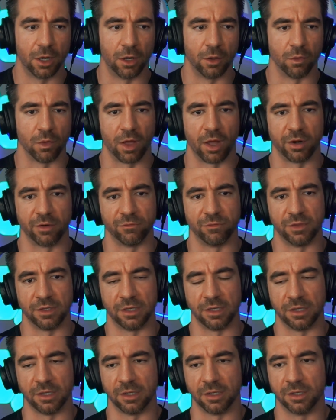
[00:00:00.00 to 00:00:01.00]
a lot of
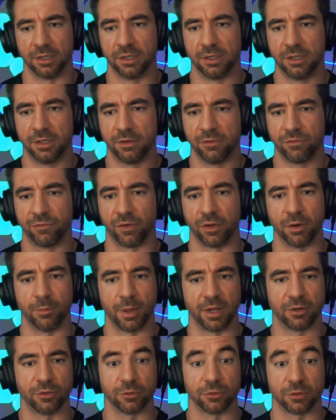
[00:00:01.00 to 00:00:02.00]
the
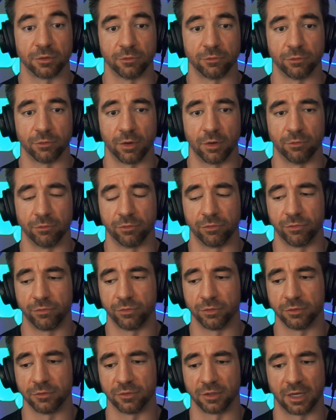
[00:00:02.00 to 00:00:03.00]
fundamentals of,
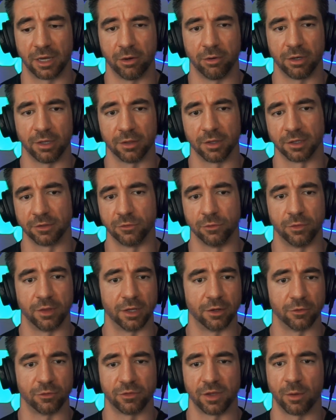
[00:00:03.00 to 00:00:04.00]
of security? Like, do
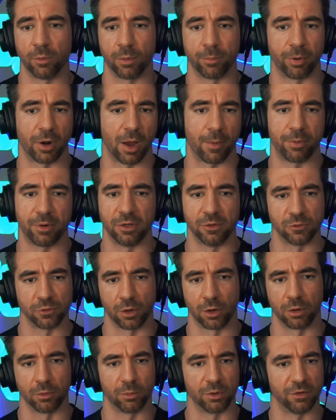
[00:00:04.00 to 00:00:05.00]
they understand what properties
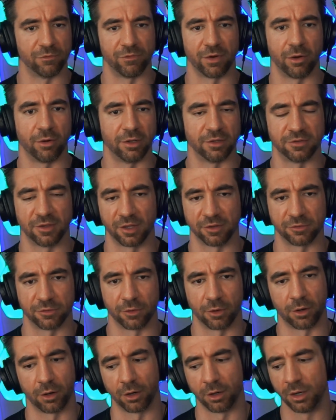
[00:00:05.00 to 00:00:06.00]
are, what invariant tests
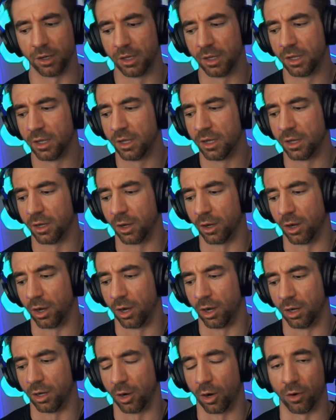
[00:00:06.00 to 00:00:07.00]
are?
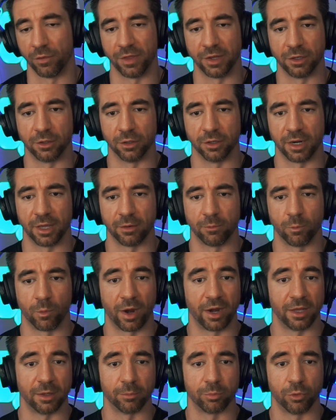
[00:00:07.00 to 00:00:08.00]
Are they good at
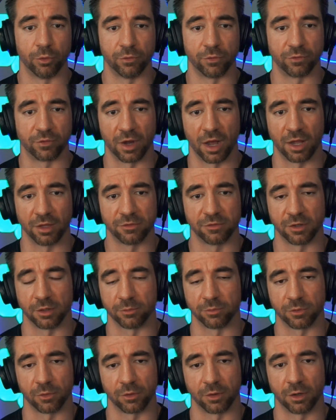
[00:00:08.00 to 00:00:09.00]
writing proof of
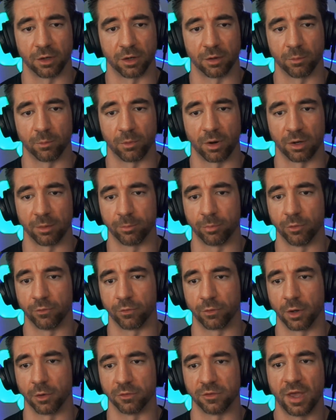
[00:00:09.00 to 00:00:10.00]
concepts? Are they good at writing proof
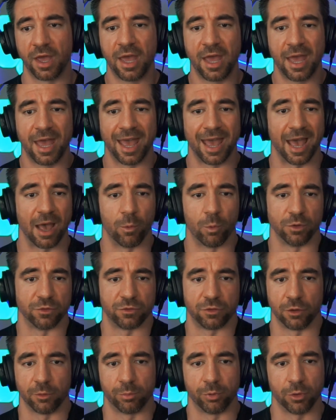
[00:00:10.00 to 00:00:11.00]
of codes? what's
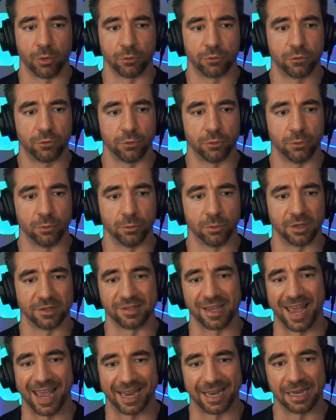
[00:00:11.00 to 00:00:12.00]
their approach to
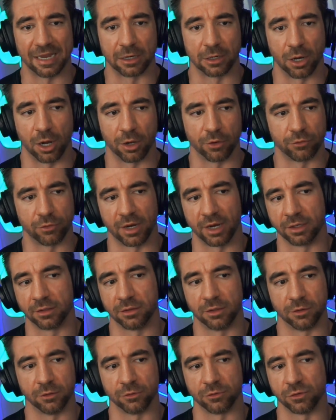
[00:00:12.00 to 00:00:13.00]
attacking a
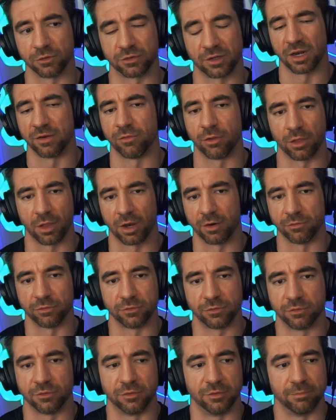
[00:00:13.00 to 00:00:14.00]
contract. There's kind of a lot
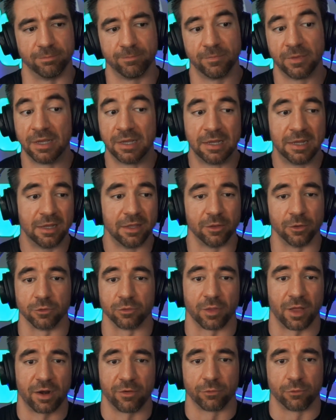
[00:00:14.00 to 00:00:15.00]
of
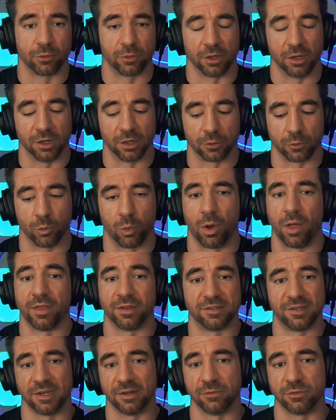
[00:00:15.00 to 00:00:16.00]
there's a lot of uh,
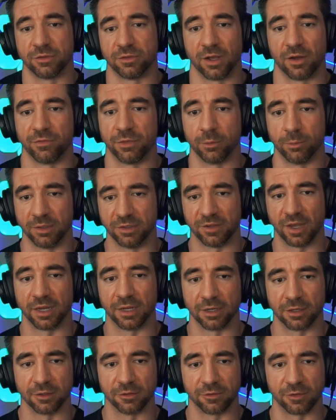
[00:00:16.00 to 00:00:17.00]
qualitative stuff that we take
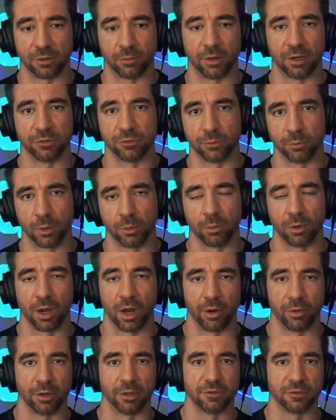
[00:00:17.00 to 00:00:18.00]
in consideration when we're
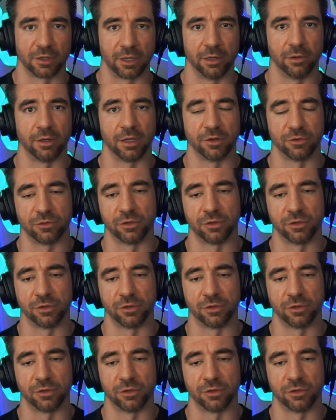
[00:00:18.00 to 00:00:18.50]
hiring a security